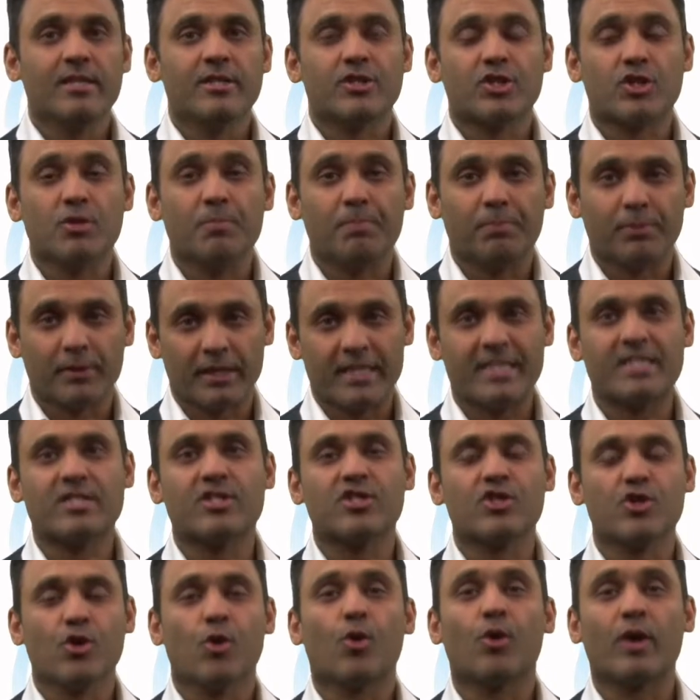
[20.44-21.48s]
to
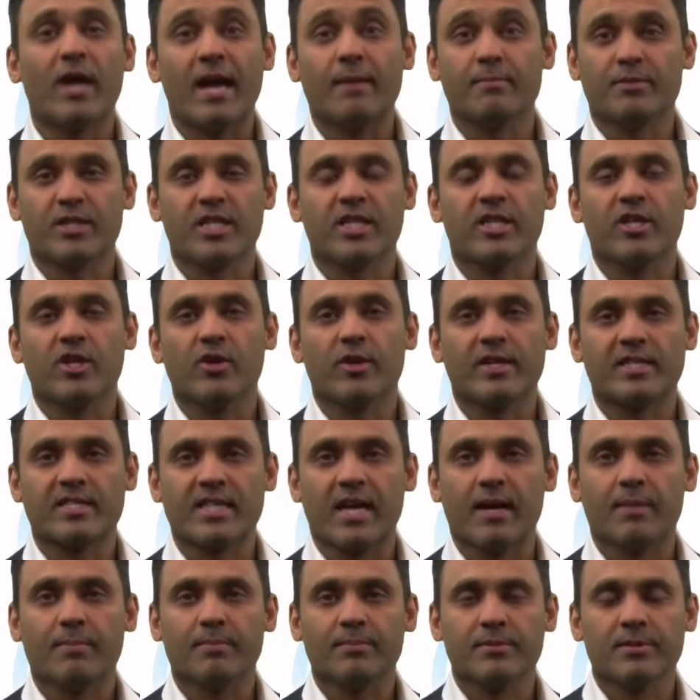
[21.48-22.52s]
blitz your MCQ
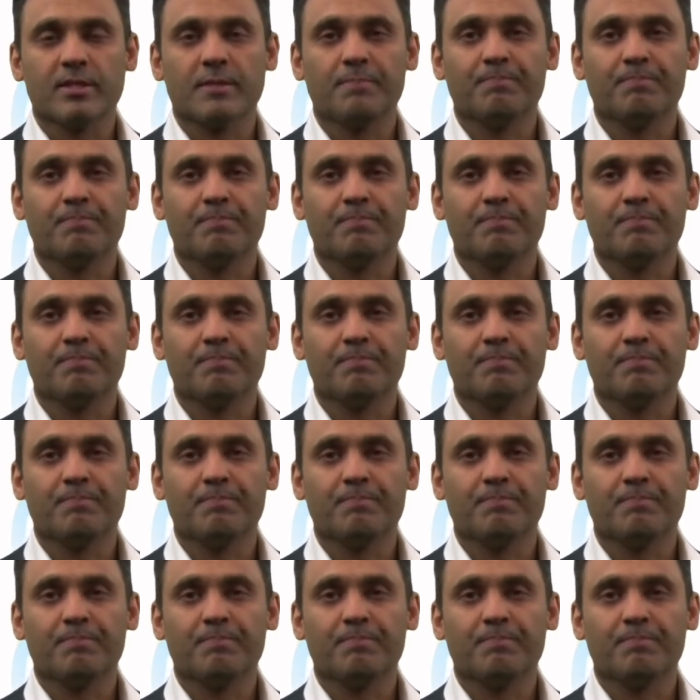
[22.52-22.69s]
exam.